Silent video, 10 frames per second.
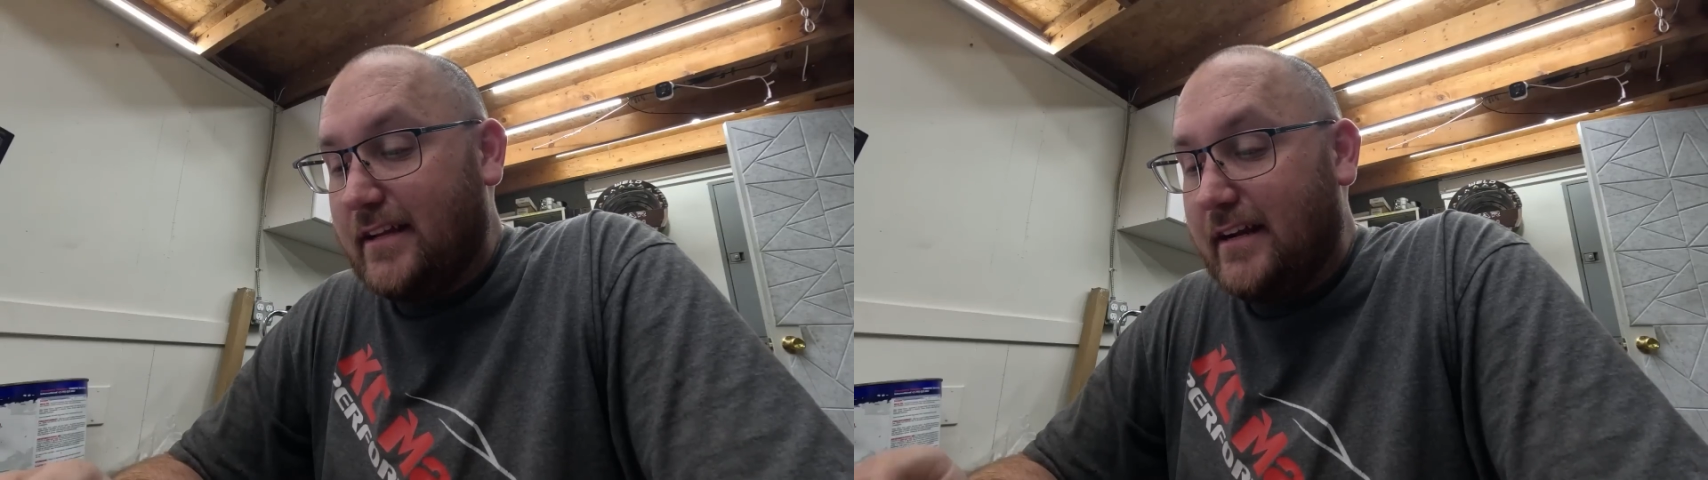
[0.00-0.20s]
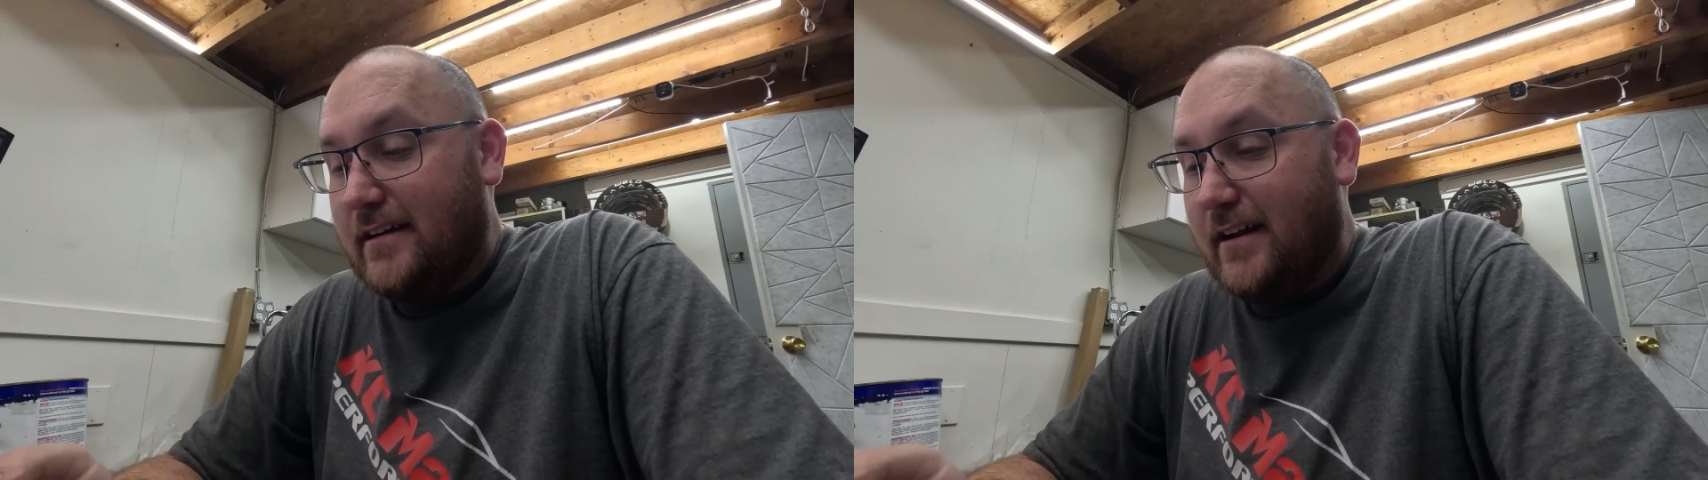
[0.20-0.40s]

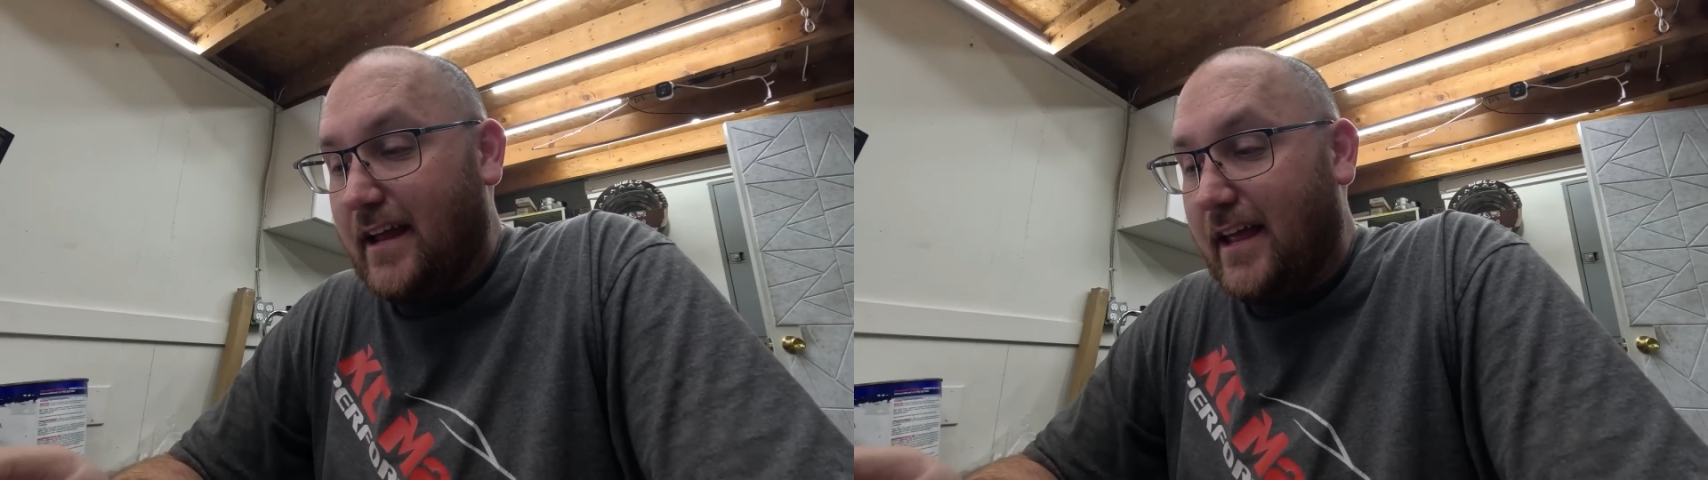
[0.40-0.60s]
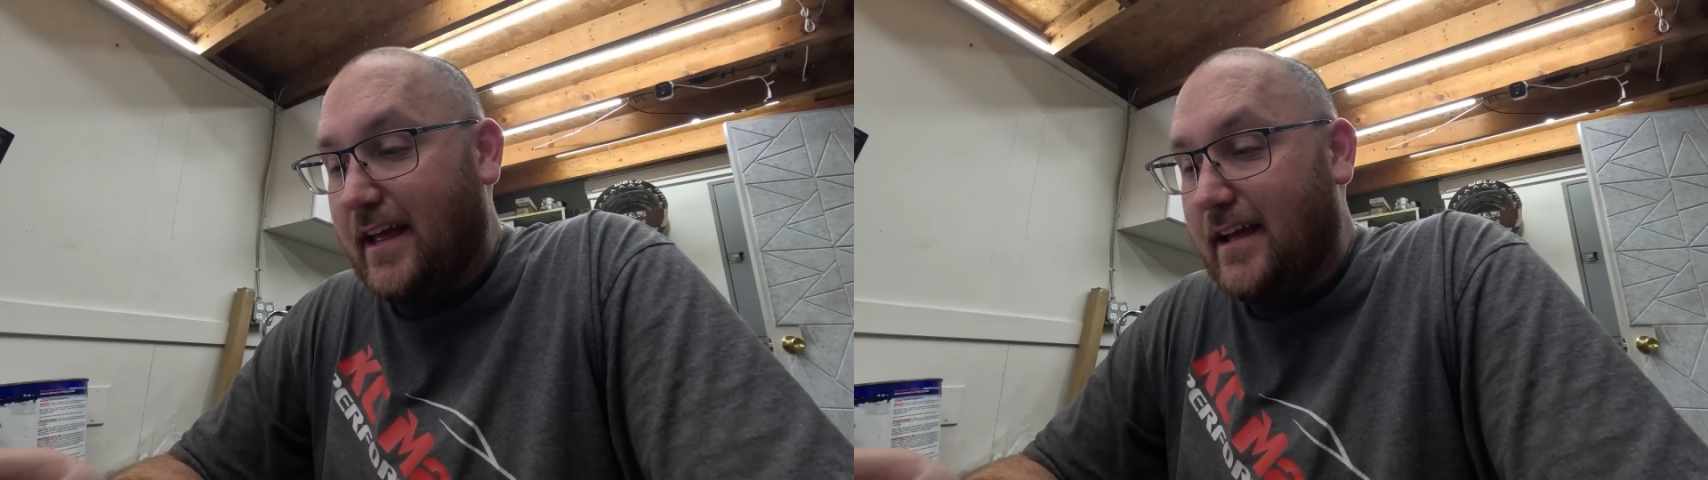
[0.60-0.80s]
there
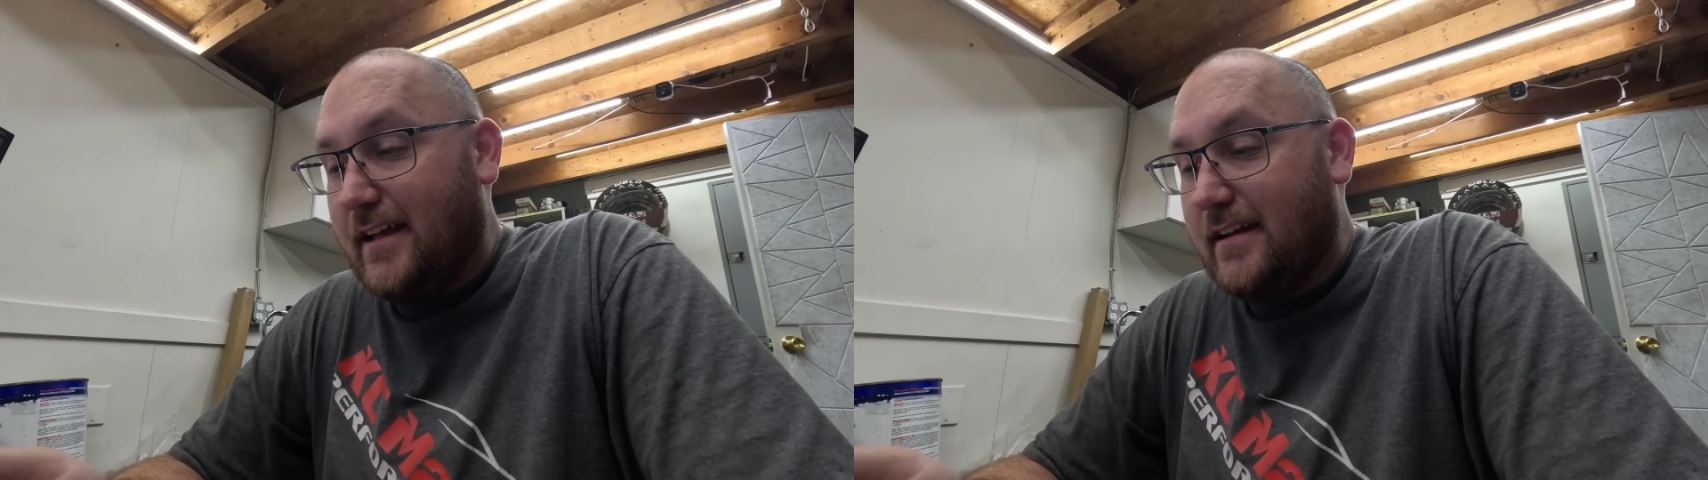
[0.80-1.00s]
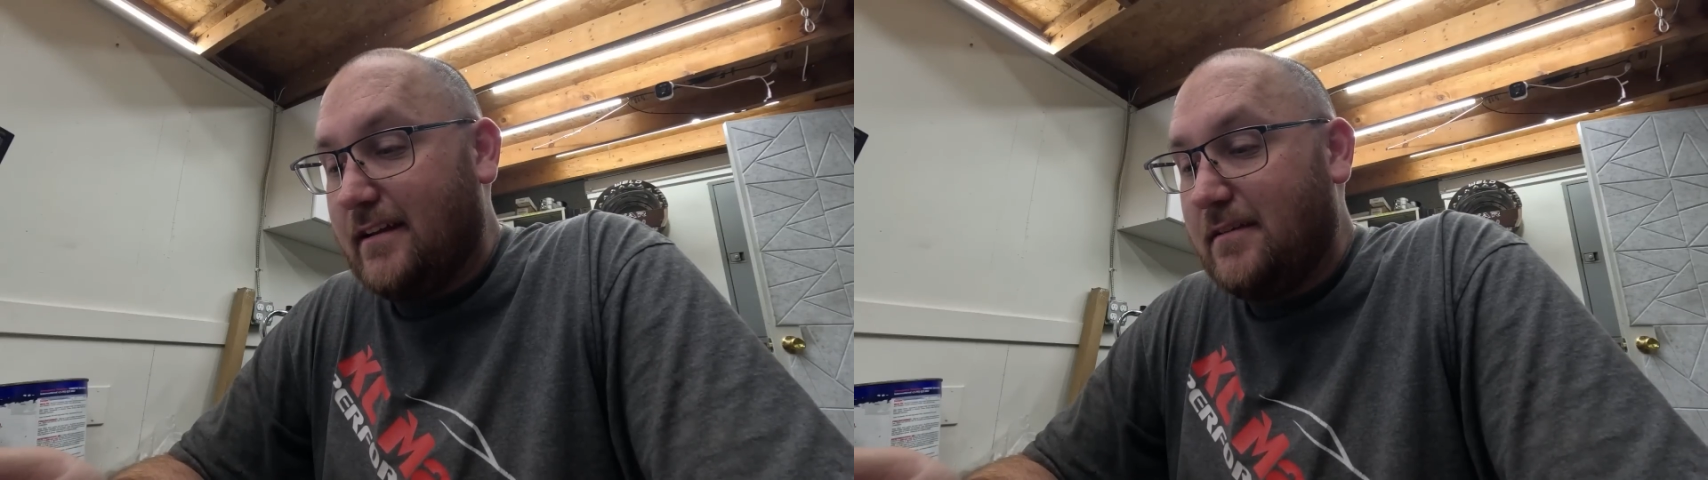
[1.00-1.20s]

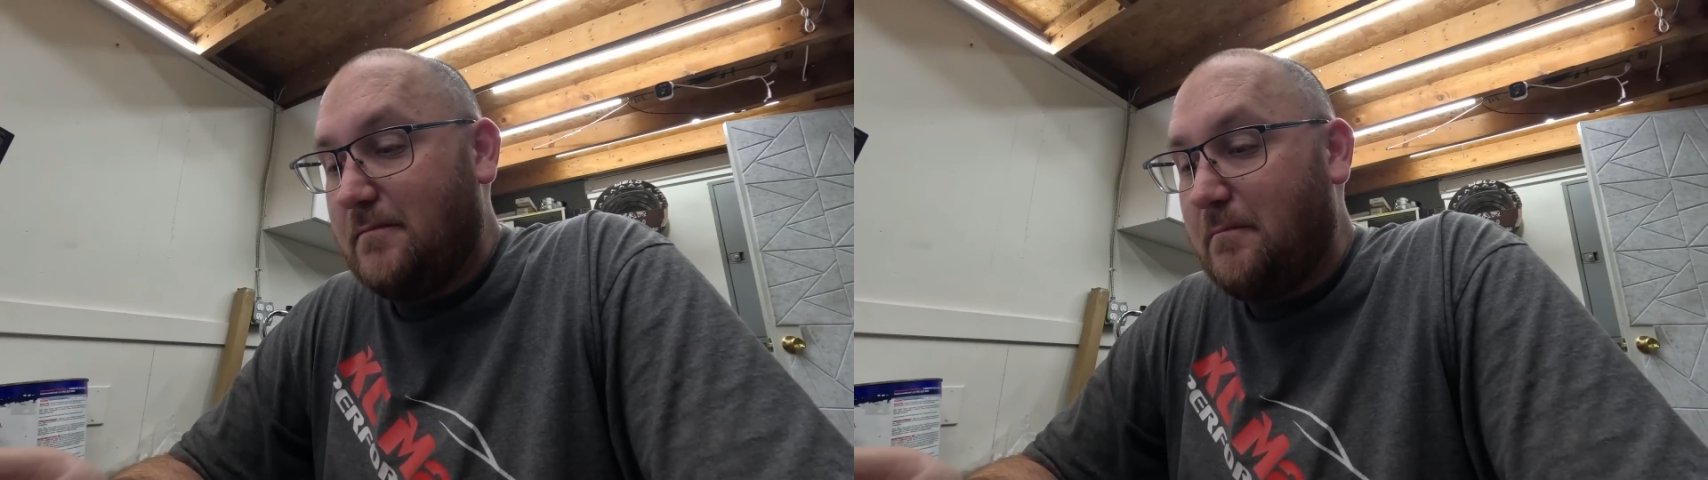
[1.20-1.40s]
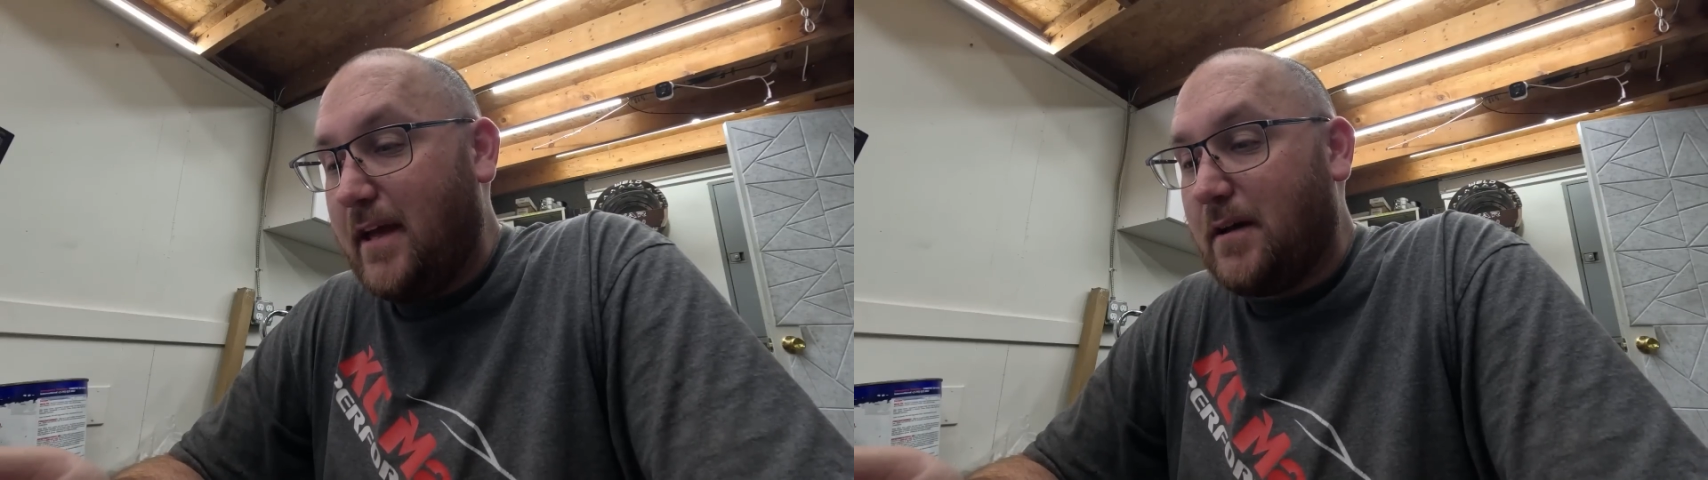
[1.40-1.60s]
and
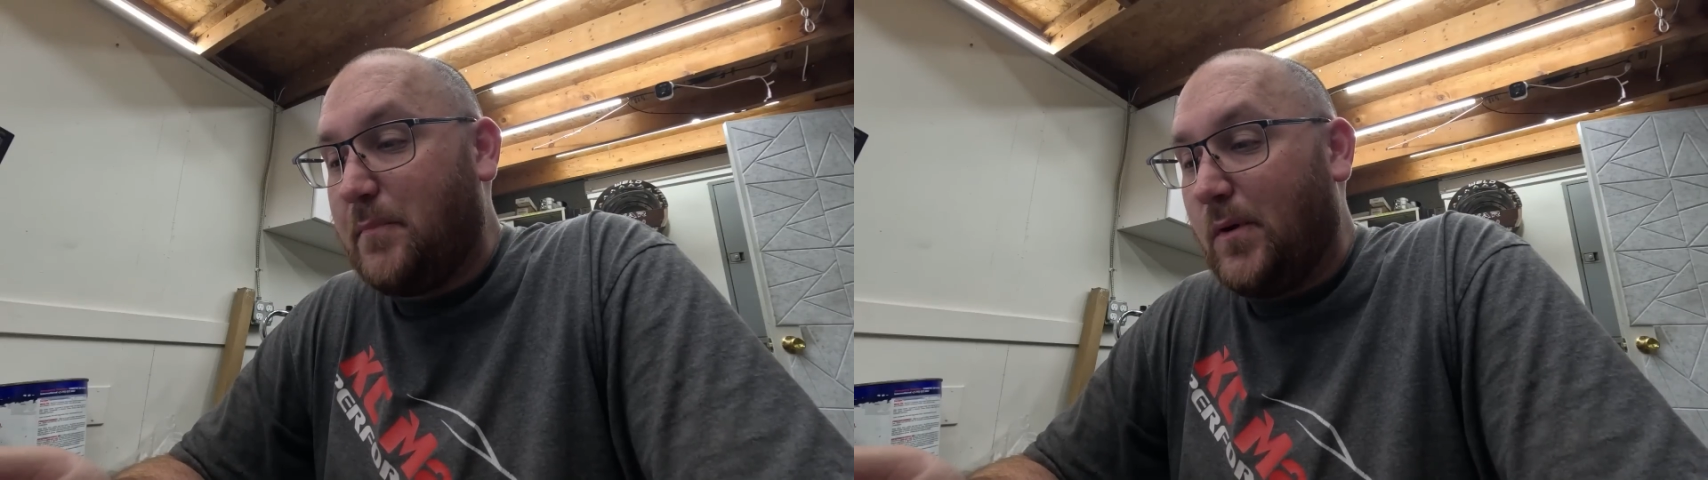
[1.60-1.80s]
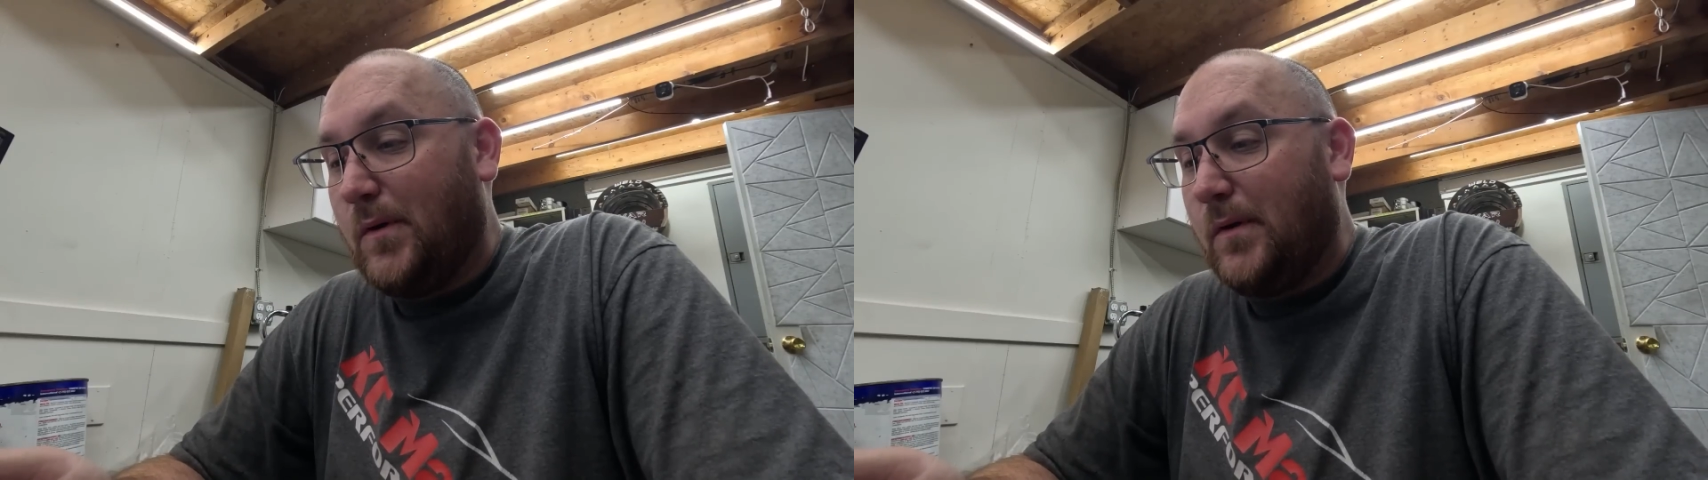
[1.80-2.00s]
make a
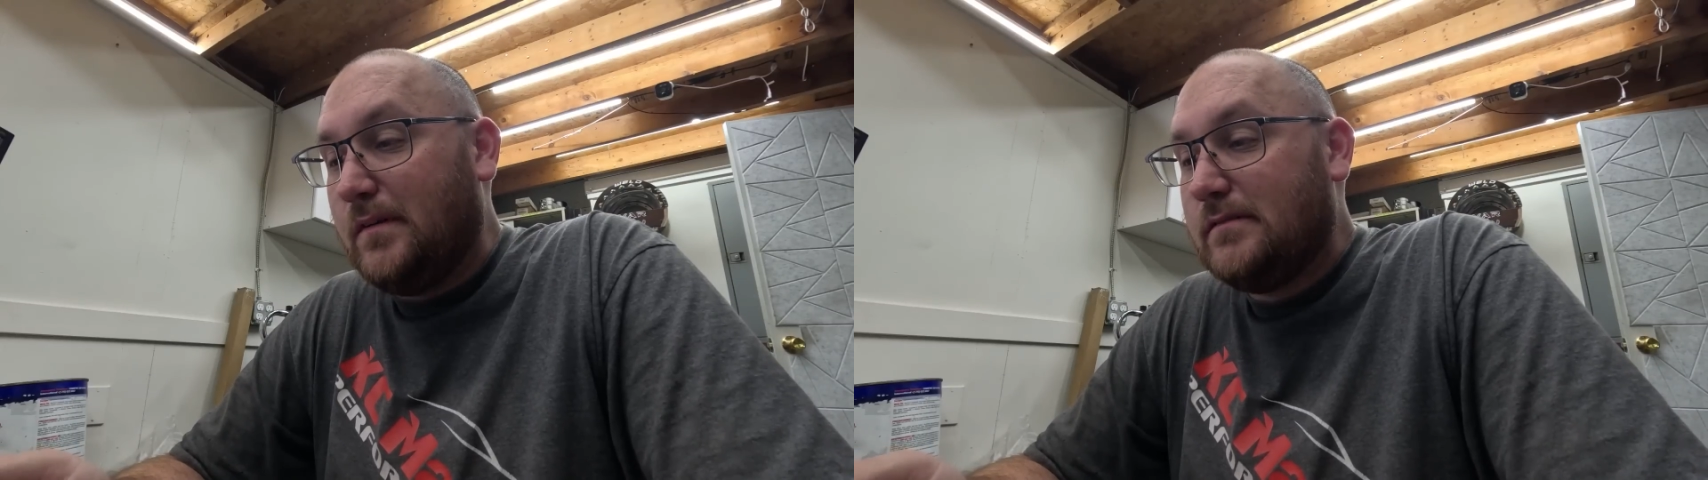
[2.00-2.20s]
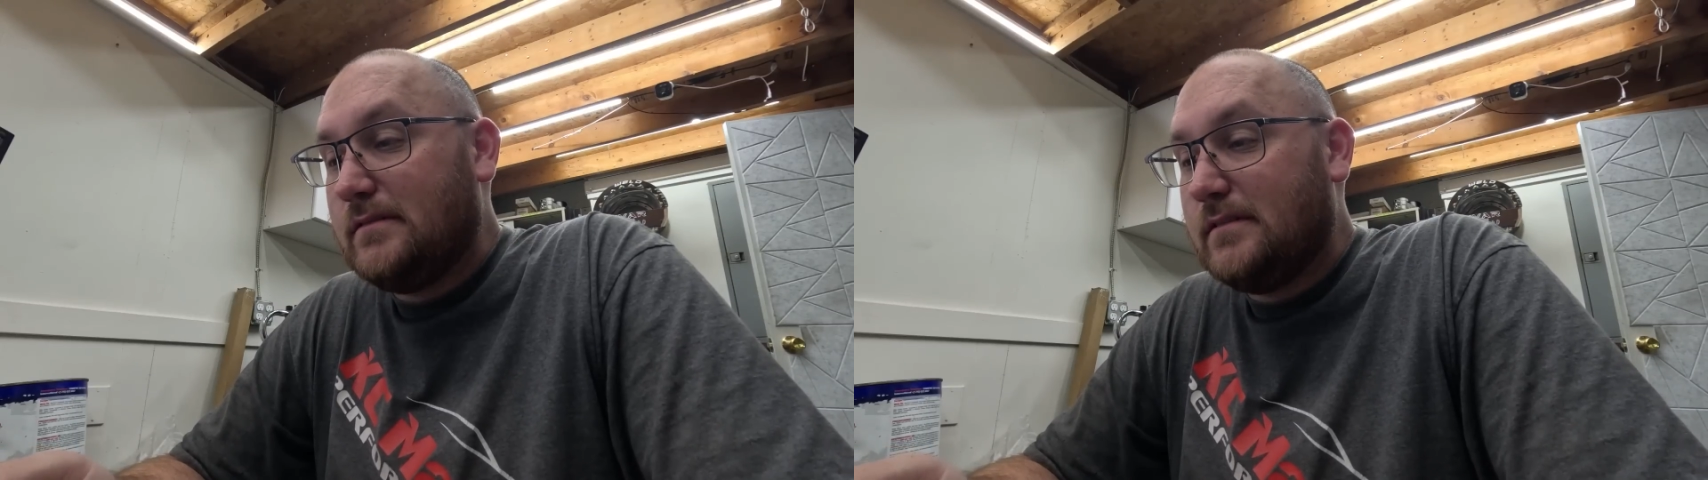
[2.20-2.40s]
pull